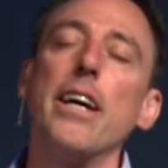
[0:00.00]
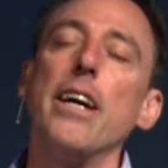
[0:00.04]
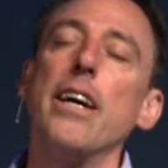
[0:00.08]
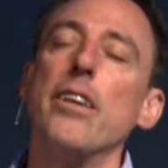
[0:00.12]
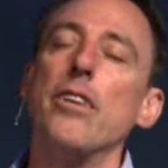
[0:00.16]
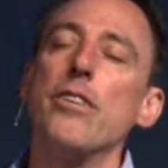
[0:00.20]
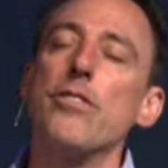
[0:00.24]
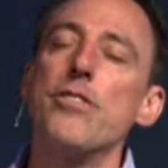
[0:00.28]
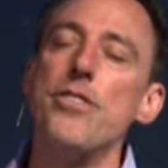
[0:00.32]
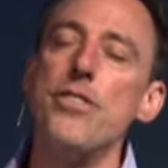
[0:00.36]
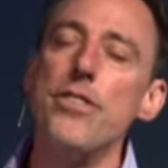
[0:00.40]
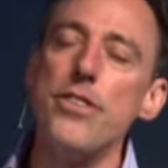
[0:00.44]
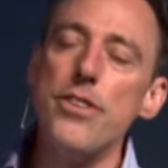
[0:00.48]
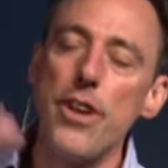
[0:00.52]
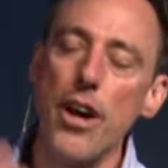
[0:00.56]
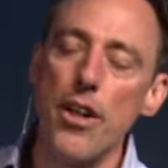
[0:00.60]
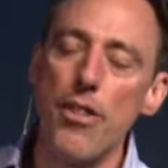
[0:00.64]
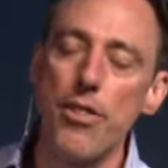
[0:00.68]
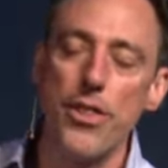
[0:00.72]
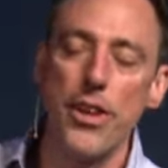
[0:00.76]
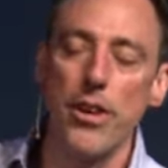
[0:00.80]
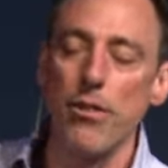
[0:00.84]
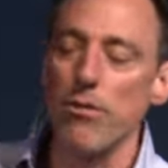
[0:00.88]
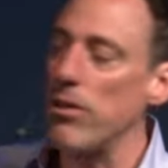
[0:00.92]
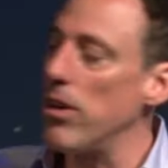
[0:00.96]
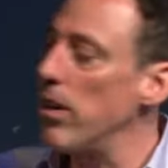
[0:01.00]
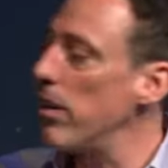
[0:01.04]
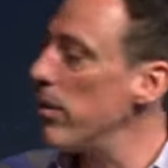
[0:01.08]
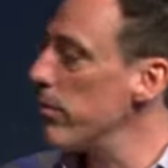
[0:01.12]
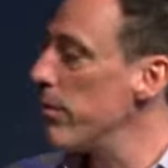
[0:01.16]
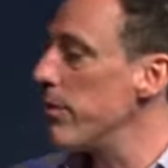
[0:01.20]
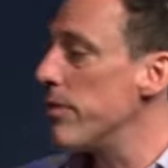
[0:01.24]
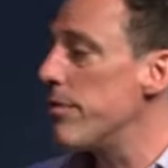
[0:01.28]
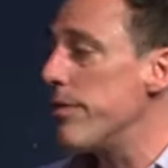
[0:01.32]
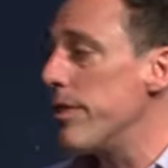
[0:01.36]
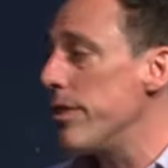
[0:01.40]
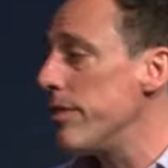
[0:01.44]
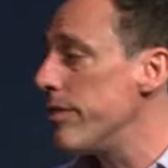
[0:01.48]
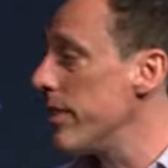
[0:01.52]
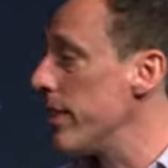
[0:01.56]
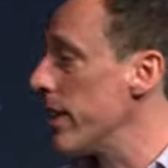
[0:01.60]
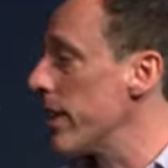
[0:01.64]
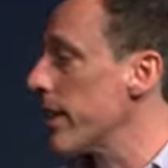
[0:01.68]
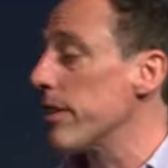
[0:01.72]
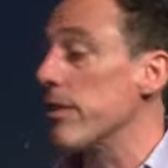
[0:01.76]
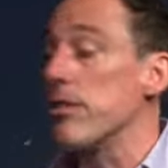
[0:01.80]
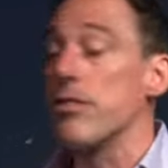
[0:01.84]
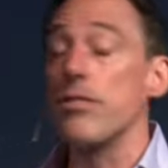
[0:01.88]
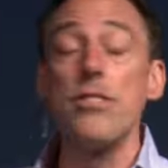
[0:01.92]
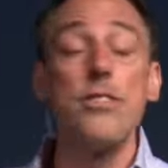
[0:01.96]
there's nothing wrong with visiting.
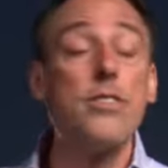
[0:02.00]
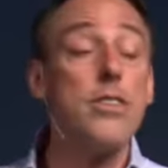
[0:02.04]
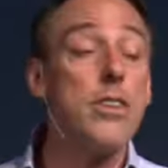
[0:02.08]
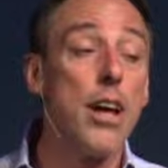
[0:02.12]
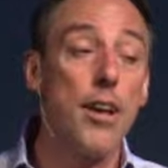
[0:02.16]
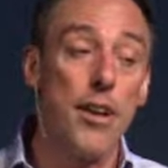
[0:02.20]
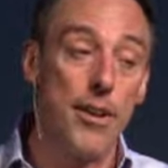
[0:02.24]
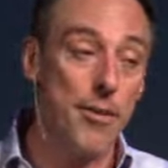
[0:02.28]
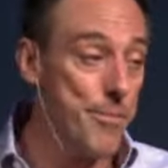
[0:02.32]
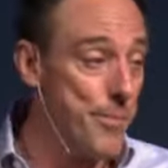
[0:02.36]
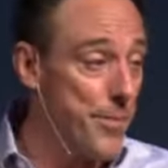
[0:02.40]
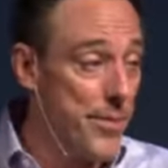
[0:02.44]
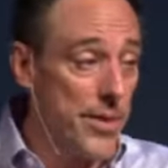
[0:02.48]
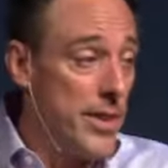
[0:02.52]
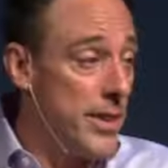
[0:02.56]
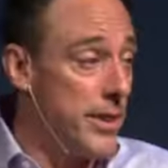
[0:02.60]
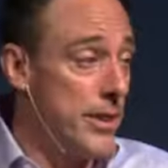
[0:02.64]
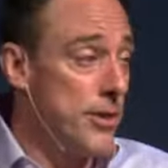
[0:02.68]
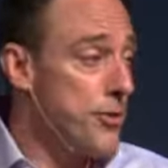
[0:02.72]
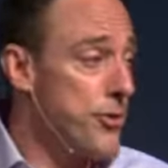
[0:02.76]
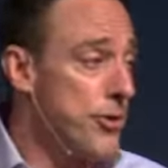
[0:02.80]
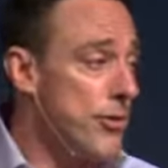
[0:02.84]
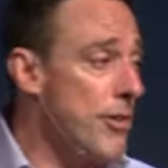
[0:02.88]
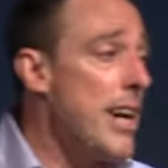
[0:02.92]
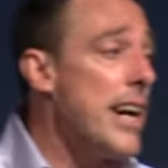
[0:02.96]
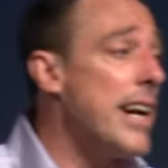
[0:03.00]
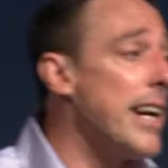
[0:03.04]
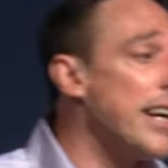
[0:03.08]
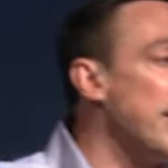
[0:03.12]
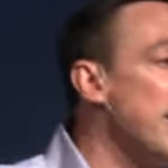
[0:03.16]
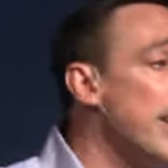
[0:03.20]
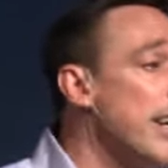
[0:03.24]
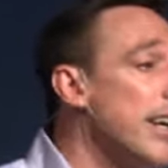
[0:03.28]
There's no, it's great.